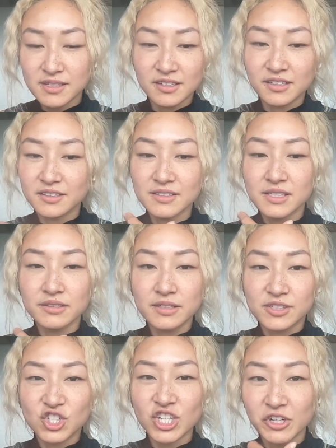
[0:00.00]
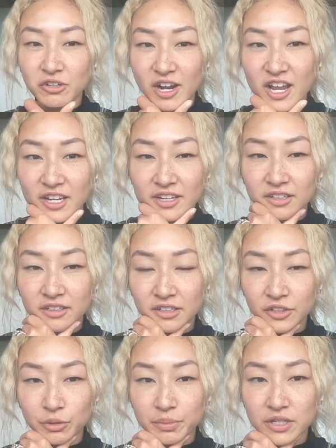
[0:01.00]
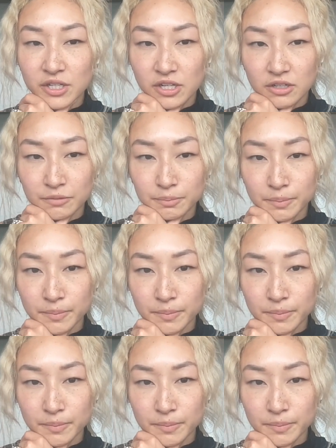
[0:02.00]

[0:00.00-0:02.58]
Like, it's chicken or egg a little bit here.